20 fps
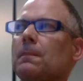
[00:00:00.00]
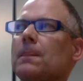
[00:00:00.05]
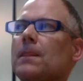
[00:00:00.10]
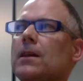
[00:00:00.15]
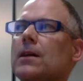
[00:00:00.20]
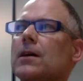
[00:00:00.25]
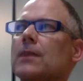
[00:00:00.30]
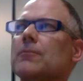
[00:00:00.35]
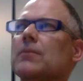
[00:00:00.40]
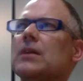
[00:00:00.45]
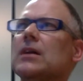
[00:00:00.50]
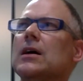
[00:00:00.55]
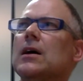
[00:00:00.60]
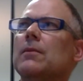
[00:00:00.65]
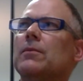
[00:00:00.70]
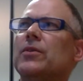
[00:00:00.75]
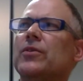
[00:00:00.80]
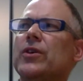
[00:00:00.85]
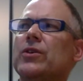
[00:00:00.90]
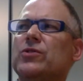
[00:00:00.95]
on.
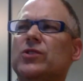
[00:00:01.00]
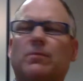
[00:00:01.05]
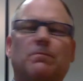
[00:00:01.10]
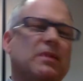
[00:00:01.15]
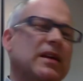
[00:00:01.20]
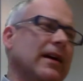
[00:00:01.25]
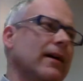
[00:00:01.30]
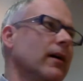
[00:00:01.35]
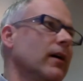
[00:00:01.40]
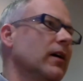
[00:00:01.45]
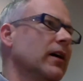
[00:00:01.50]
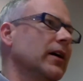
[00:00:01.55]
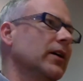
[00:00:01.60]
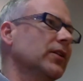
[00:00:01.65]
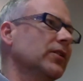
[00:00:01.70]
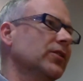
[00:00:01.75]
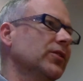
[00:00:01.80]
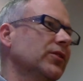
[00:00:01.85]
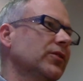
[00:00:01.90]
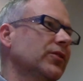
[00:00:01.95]
But those are big
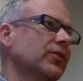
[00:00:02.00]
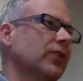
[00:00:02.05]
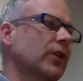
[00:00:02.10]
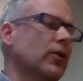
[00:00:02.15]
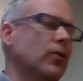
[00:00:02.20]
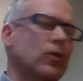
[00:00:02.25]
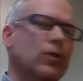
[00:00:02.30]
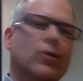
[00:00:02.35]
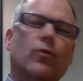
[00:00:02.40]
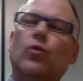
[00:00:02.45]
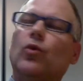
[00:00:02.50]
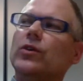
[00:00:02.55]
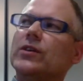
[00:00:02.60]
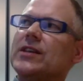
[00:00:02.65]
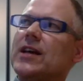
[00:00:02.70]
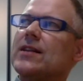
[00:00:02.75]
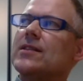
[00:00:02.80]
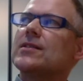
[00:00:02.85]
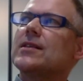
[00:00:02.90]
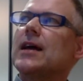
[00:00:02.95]
hires. So what
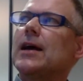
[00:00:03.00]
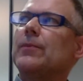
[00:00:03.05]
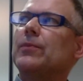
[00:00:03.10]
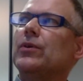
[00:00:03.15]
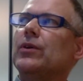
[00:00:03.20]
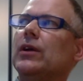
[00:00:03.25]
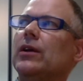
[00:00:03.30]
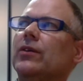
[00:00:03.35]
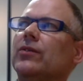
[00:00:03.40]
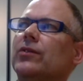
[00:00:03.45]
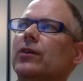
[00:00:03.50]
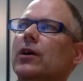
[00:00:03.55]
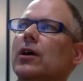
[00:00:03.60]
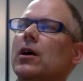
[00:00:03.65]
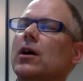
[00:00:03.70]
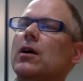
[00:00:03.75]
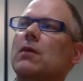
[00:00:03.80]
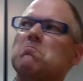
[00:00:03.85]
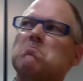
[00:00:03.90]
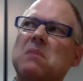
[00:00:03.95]
tends to happen is
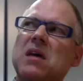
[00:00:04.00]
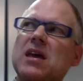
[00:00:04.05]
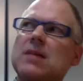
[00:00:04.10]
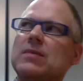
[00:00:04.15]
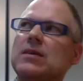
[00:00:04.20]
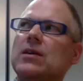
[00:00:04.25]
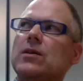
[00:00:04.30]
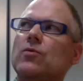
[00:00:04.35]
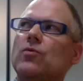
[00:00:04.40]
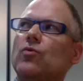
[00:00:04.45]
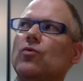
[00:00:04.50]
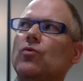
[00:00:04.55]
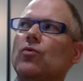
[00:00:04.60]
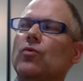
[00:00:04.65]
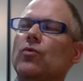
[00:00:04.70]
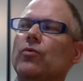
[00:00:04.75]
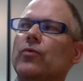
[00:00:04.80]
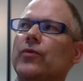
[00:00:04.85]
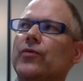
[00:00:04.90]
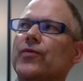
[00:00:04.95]
maybe
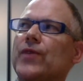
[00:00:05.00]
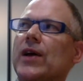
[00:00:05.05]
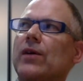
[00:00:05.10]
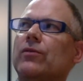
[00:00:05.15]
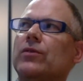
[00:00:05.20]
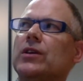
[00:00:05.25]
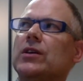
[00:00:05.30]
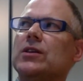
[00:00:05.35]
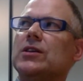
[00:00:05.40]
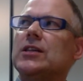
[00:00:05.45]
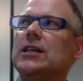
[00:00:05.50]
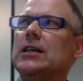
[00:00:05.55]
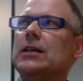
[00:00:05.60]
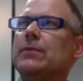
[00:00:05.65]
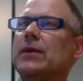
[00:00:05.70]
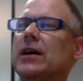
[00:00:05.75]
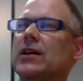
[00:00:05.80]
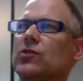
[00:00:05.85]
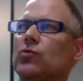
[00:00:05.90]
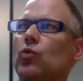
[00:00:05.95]
the founding team
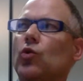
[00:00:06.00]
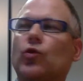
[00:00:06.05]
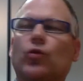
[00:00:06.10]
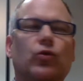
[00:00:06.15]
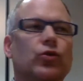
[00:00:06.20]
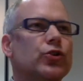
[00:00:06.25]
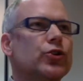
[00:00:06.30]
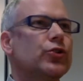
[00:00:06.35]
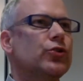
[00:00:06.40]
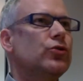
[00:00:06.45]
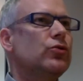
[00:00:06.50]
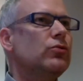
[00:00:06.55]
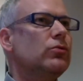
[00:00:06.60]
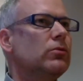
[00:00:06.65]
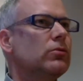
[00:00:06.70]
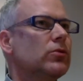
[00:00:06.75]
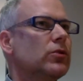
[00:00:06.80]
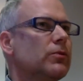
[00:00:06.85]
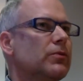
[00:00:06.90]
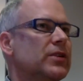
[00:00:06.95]
has 1 or 2
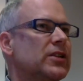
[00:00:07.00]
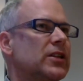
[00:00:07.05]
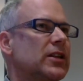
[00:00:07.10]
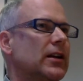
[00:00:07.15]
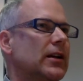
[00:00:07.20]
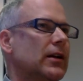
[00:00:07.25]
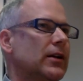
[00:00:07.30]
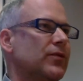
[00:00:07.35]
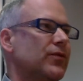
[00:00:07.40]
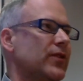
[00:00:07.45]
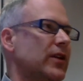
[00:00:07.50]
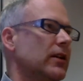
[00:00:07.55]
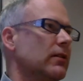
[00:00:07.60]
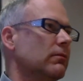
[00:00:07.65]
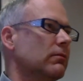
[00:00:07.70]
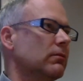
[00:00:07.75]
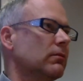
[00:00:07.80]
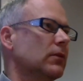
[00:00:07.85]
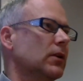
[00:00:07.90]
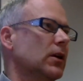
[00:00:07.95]
that particularly fit.
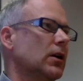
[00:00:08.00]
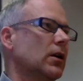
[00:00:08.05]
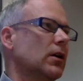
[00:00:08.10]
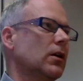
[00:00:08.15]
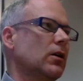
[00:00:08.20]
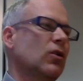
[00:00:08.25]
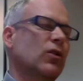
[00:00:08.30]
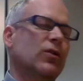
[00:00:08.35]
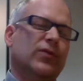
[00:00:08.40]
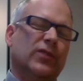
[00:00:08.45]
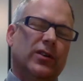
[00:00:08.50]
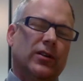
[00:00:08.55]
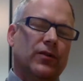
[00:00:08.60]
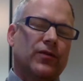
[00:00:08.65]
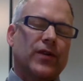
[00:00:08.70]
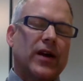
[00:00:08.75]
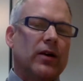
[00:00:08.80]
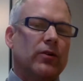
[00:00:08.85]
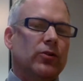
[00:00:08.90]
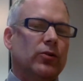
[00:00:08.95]
Often a
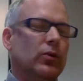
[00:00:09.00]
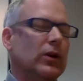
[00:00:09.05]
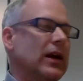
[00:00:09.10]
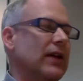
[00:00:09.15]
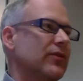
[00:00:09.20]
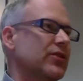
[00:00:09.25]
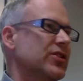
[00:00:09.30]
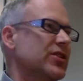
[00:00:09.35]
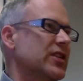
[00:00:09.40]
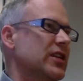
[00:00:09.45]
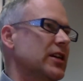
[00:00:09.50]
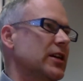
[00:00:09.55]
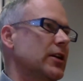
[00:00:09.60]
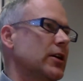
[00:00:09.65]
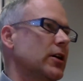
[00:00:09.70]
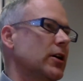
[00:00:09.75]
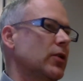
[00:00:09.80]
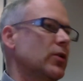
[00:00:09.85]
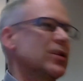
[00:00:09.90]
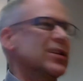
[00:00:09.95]
founder will have a
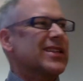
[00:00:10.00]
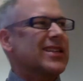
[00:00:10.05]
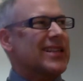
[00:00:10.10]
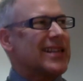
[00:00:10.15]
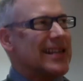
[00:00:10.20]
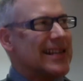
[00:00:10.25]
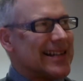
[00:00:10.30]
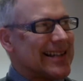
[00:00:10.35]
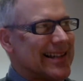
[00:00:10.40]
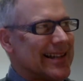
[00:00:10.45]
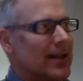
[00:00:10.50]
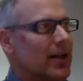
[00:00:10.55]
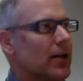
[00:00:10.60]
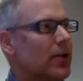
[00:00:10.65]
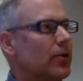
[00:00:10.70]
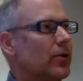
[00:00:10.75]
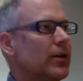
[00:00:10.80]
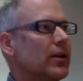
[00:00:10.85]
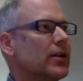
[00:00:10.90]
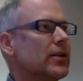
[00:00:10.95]
CEO and a
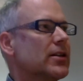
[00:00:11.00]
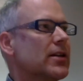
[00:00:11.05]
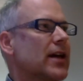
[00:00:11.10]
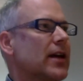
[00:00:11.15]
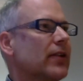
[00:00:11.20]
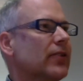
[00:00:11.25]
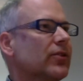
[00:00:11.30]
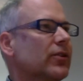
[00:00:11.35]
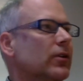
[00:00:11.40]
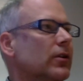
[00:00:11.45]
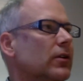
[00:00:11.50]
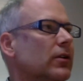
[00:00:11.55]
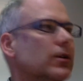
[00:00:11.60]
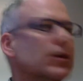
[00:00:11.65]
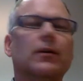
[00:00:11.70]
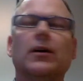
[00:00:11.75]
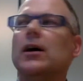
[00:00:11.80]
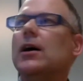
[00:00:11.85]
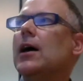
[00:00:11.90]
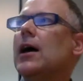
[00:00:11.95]
CTO in a tech
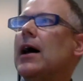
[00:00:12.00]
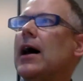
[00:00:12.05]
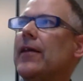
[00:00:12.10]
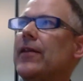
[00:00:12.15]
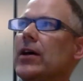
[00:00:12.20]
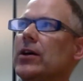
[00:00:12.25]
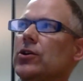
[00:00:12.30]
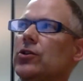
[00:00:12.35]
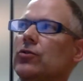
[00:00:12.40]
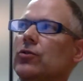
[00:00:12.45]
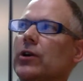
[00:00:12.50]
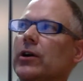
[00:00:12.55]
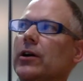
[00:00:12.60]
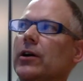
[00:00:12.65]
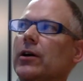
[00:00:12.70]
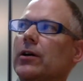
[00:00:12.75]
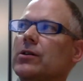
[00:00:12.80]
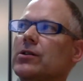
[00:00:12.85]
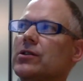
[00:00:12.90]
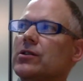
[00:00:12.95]
startup. And then you're going
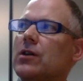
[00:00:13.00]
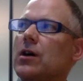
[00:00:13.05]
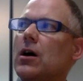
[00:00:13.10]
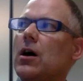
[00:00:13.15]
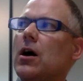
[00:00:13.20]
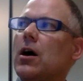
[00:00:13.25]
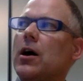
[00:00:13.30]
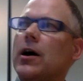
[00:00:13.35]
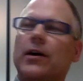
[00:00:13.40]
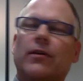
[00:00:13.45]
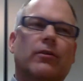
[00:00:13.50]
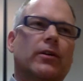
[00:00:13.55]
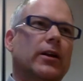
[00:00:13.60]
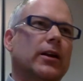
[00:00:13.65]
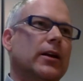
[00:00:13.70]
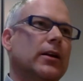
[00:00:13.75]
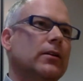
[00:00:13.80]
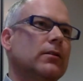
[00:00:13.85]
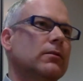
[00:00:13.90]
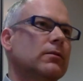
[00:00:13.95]
to start hiring
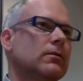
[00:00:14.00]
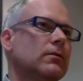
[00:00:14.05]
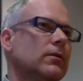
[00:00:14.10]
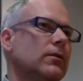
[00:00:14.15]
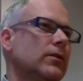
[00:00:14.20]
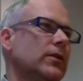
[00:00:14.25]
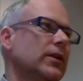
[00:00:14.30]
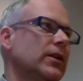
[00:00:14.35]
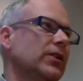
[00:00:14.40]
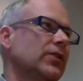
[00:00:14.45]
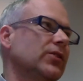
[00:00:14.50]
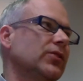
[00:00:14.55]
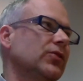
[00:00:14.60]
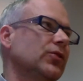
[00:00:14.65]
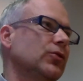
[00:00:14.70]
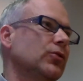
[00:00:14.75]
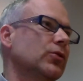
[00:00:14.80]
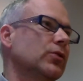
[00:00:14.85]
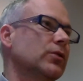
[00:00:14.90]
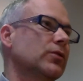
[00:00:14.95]
in these as
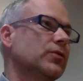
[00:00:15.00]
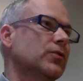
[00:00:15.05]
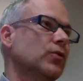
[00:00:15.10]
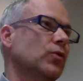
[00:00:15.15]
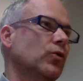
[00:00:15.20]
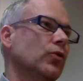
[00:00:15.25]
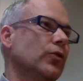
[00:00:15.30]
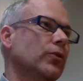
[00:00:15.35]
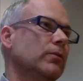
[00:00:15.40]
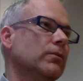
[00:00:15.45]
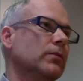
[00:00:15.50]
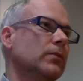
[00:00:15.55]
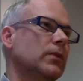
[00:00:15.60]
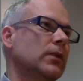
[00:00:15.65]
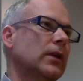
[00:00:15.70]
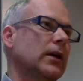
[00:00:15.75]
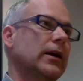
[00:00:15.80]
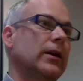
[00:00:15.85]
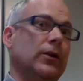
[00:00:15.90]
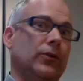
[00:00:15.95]
you can afford them
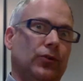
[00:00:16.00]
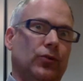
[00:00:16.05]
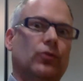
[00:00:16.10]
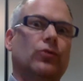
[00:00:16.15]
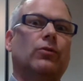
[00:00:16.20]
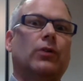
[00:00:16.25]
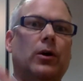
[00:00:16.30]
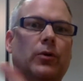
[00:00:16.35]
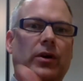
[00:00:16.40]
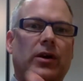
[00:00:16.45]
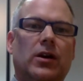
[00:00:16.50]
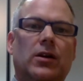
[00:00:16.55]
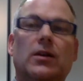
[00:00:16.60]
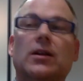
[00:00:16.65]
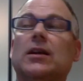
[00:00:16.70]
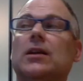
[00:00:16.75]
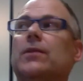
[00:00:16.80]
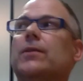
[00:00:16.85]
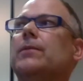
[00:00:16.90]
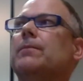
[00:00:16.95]
and as you're growing and
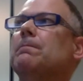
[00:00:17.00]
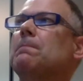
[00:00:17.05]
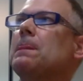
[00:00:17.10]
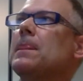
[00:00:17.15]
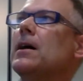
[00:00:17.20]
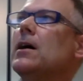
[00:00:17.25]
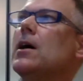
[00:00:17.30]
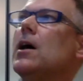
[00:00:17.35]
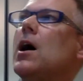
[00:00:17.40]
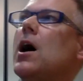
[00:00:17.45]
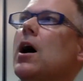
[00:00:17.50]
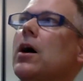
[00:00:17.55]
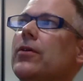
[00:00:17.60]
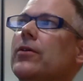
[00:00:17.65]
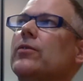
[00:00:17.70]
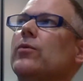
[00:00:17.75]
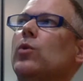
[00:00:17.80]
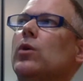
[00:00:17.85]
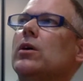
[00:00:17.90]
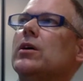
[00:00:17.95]
need them.
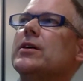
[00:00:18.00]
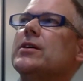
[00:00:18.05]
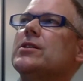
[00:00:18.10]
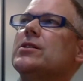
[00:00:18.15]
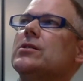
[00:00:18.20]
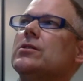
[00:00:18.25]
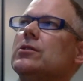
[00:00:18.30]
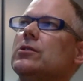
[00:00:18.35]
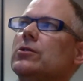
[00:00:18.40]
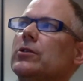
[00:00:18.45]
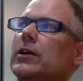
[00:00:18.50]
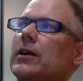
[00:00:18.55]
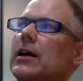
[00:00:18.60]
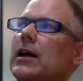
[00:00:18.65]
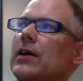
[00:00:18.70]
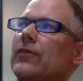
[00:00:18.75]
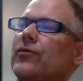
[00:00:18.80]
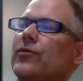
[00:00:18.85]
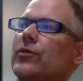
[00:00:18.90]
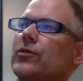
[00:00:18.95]
Otherwise, you're going to
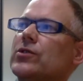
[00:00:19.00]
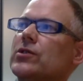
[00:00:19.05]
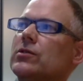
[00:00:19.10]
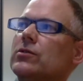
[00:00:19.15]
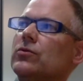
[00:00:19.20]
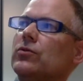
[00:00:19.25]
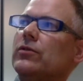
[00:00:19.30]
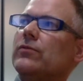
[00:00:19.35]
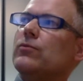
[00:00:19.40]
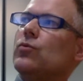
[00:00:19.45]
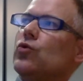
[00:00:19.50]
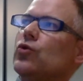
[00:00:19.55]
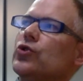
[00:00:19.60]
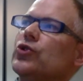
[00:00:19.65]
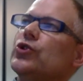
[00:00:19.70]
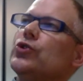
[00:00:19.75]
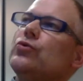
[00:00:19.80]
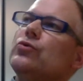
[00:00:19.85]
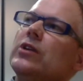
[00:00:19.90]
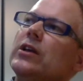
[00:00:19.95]
have this sort of more
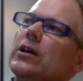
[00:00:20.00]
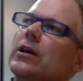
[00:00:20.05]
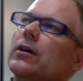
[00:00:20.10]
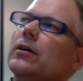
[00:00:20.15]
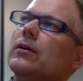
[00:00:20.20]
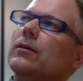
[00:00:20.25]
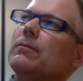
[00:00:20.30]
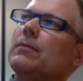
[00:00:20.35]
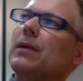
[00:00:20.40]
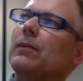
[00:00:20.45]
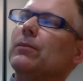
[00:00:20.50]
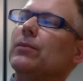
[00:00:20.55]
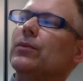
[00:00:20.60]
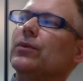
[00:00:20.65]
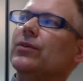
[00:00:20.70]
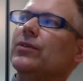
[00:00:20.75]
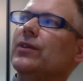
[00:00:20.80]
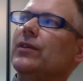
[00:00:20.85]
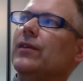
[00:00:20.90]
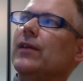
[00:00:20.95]
junior
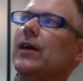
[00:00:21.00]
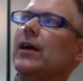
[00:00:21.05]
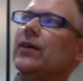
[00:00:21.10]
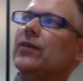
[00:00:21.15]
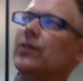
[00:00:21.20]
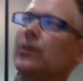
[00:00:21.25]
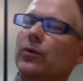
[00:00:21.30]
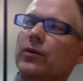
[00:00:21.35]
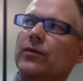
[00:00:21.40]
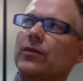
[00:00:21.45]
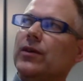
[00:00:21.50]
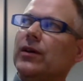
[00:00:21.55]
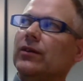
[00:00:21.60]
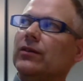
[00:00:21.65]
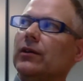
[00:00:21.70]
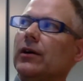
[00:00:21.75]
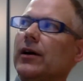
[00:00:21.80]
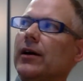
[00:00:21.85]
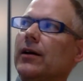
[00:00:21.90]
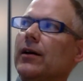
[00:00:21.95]
members in there. So things
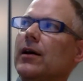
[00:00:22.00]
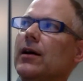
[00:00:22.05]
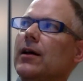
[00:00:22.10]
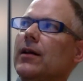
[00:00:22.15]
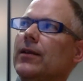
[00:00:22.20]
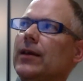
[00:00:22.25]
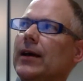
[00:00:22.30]
like the